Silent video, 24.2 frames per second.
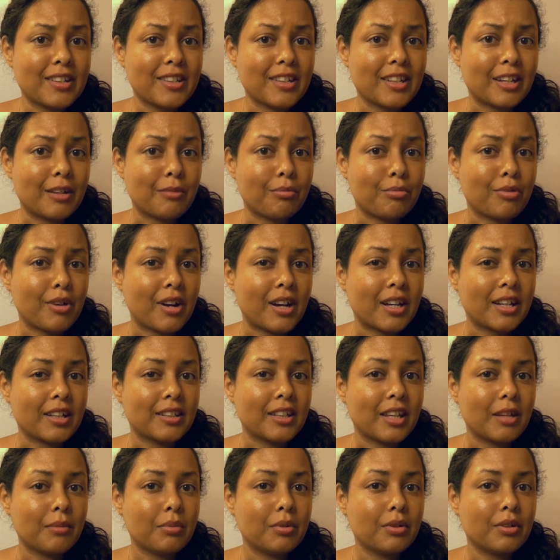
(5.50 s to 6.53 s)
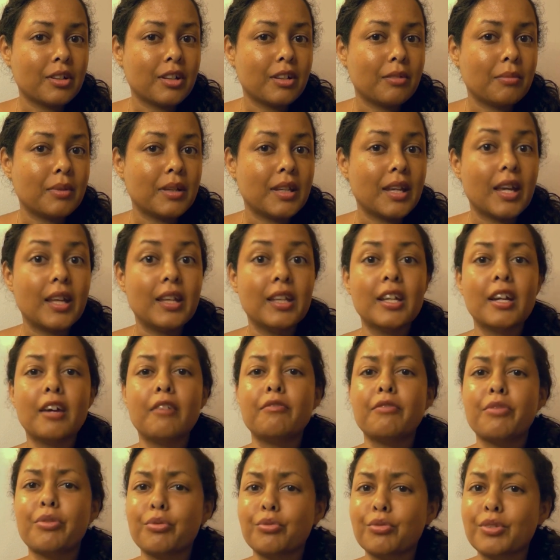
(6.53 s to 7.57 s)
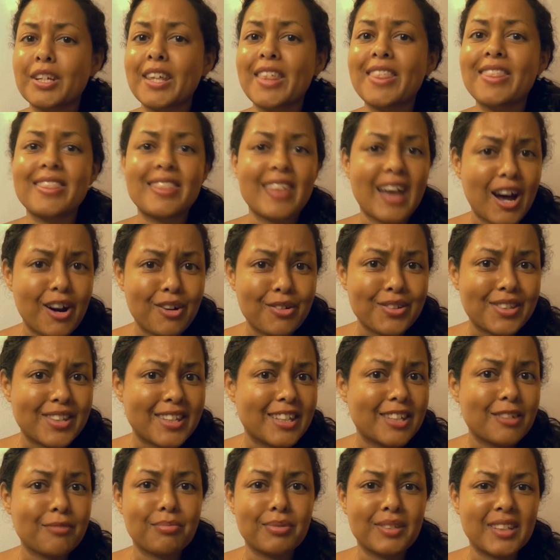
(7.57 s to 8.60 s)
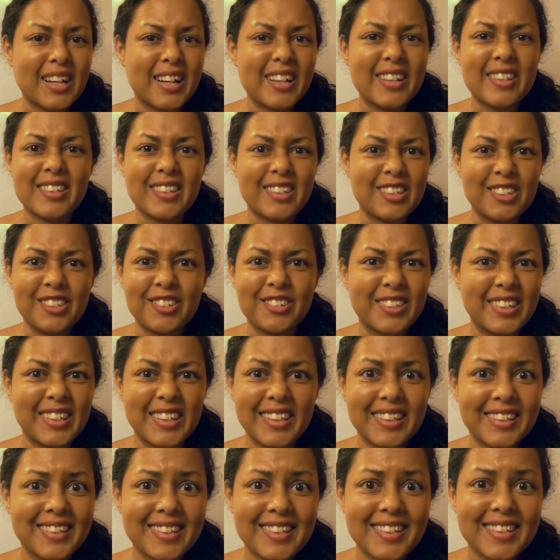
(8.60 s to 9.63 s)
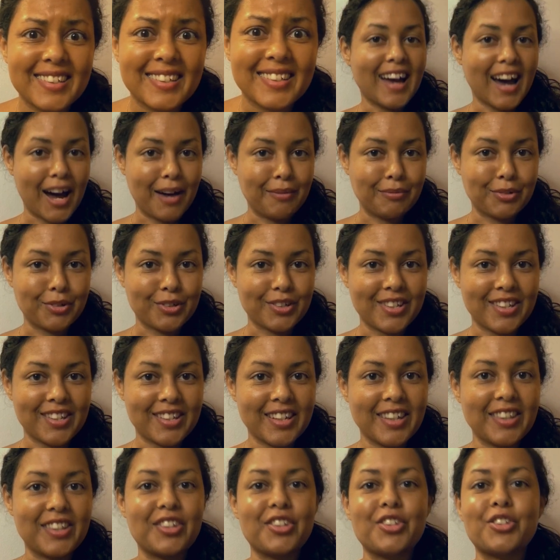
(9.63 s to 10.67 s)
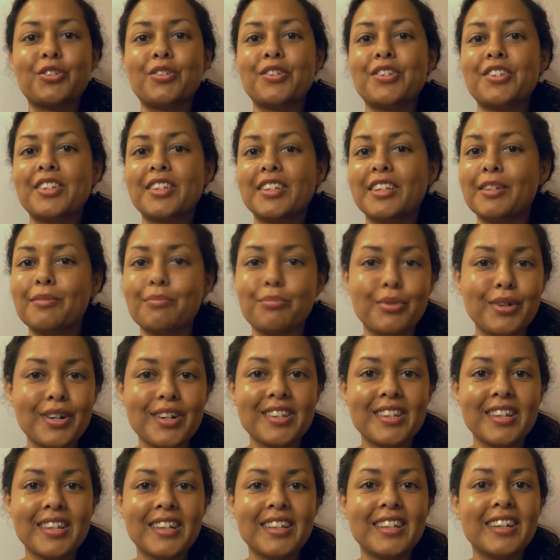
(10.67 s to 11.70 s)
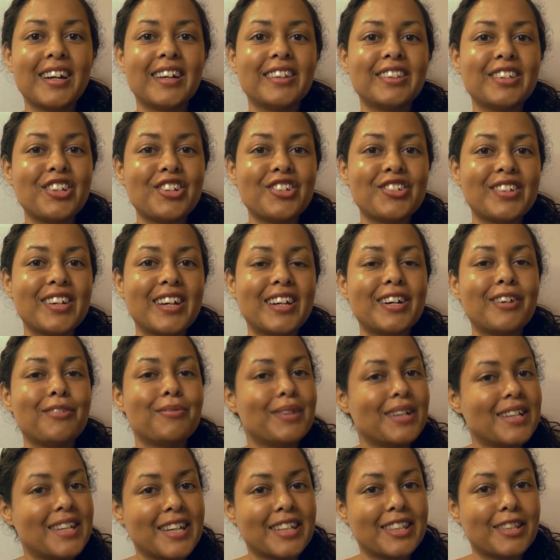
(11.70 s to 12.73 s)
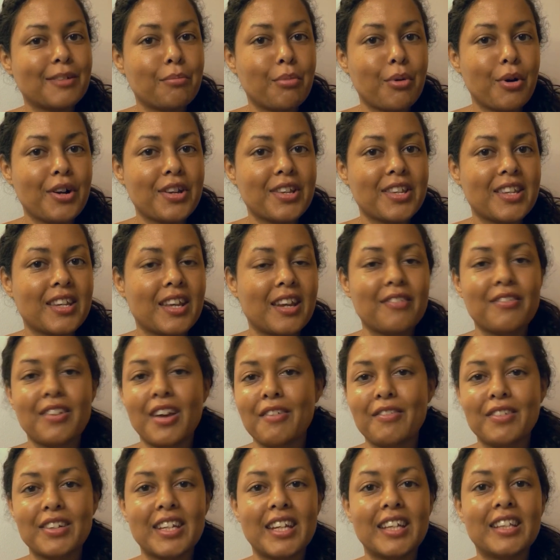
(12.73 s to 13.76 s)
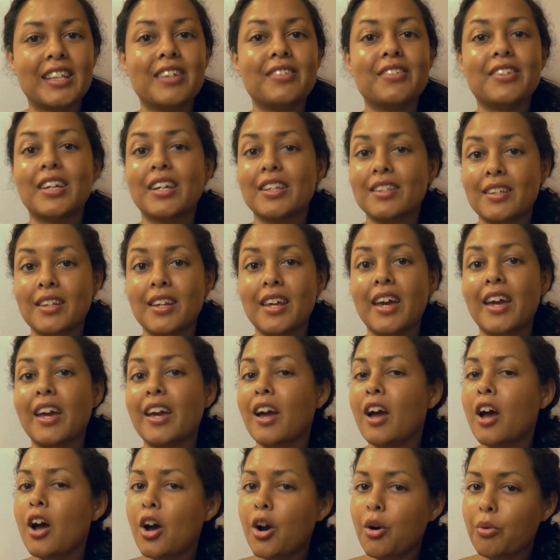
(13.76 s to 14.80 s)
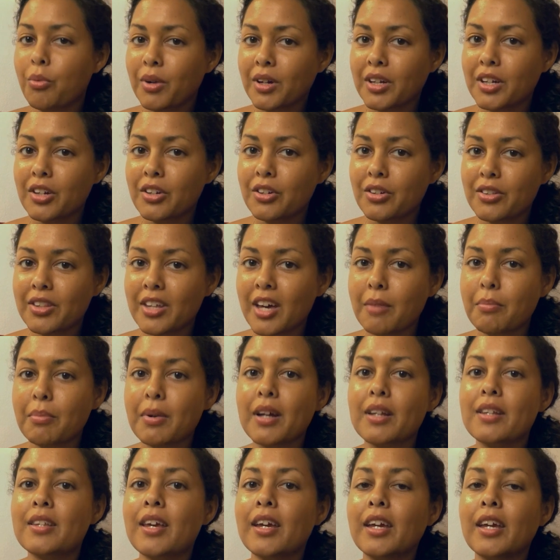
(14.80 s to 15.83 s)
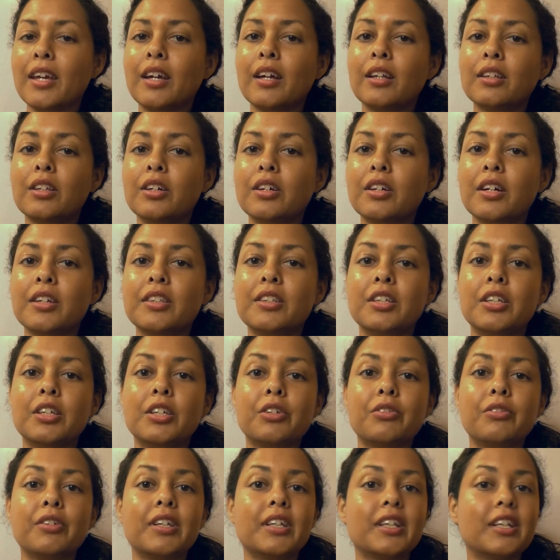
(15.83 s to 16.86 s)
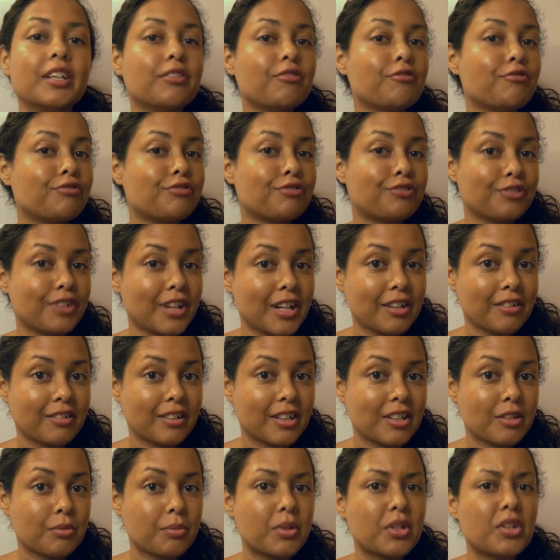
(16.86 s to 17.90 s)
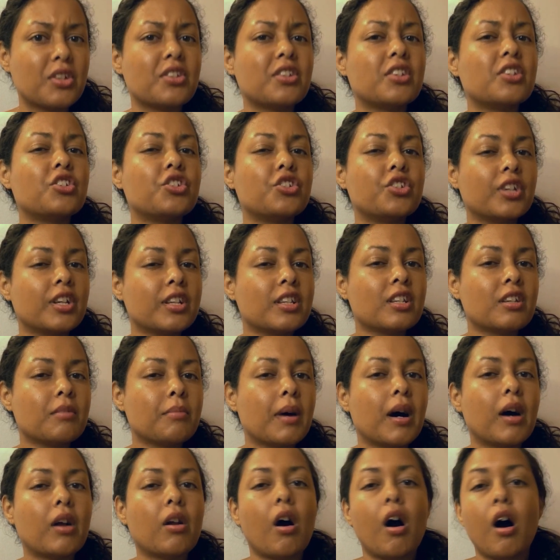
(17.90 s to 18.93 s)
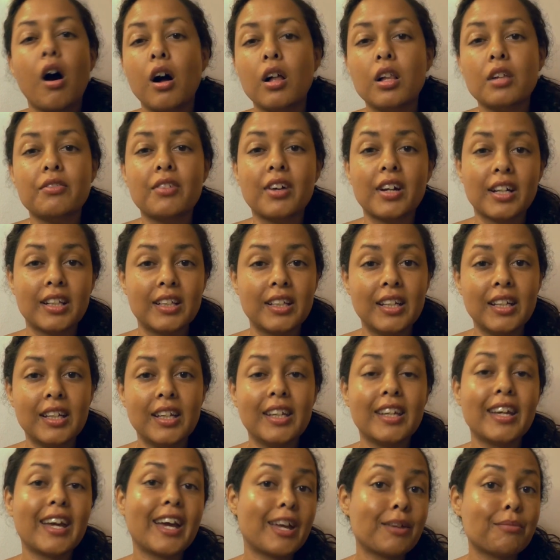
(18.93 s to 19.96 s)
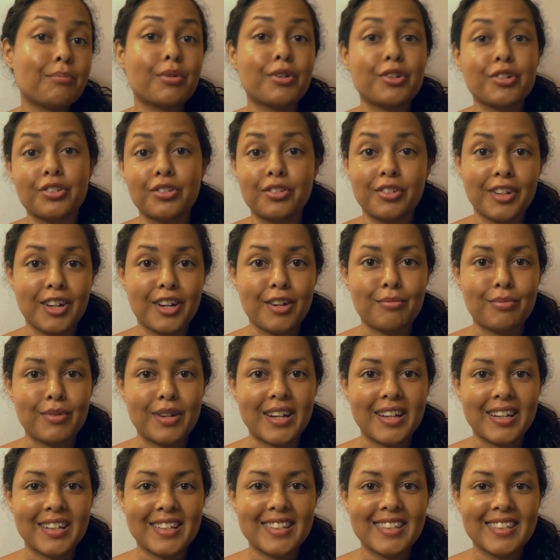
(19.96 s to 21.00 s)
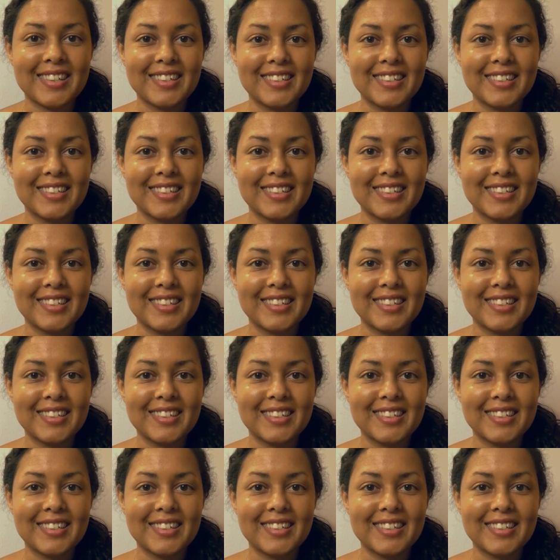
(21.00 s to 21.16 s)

on a product label can be any of 3,000 plus ingredients? I'm Kristen, this is Kristen Unpoisoned, and on this channel we take the poison out of everyday living, and today we're going to do that by taking a look at the ingredient fragrance, which isn't just about all of our cleaning and personal care products.